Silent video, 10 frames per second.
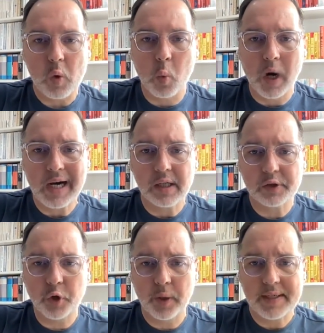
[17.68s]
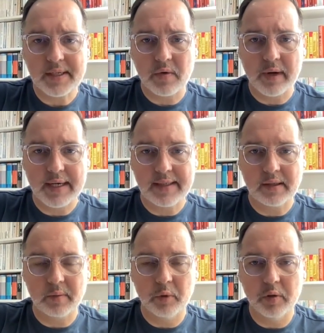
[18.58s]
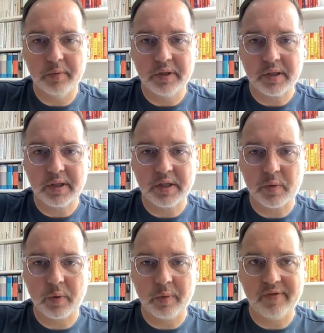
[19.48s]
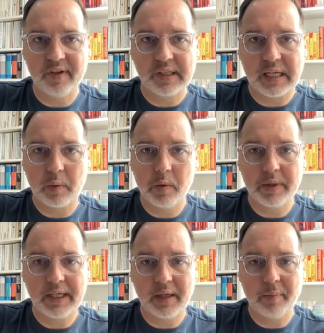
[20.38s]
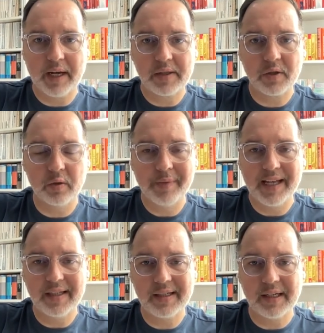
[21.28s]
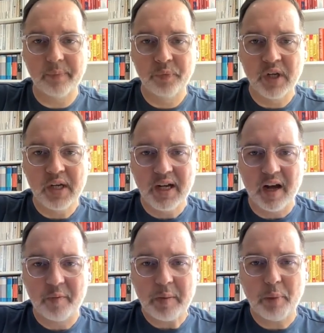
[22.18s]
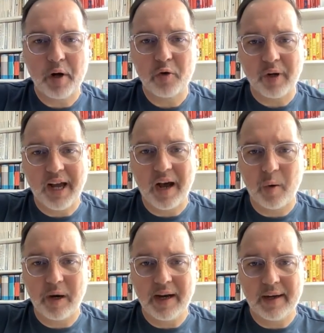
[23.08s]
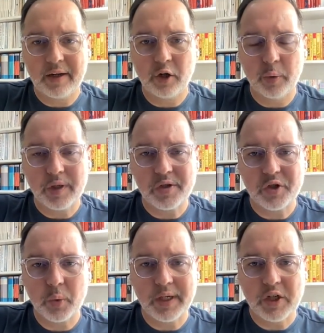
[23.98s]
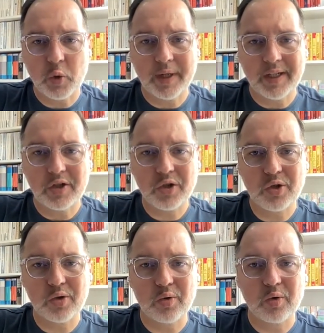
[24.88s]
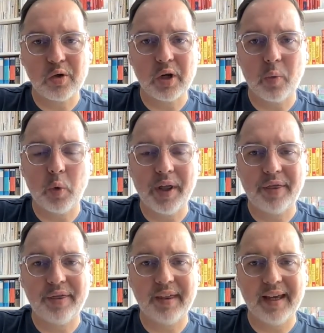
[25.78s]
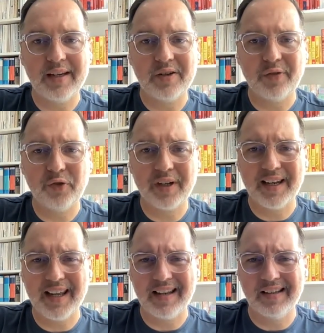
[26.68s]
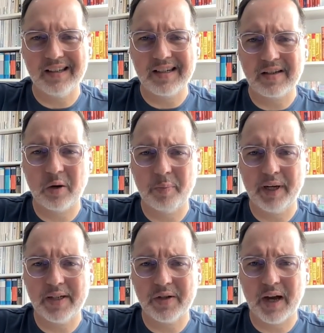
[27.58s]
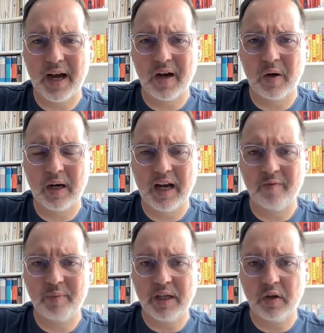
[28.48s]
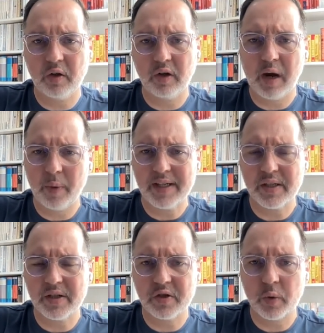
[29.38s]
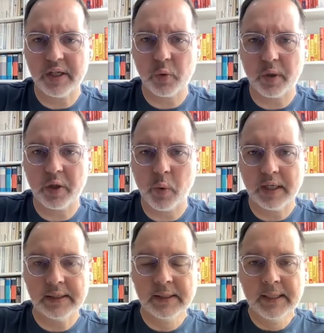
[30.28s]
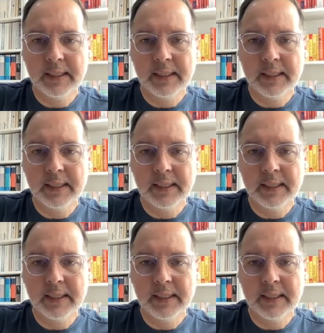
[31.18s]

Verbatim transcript: wild, crazy ride at the moment, just when we felt like we were getting back to normality. I've been pondering how I go into 2022 with a different lens compared to how I've been go I went into 2021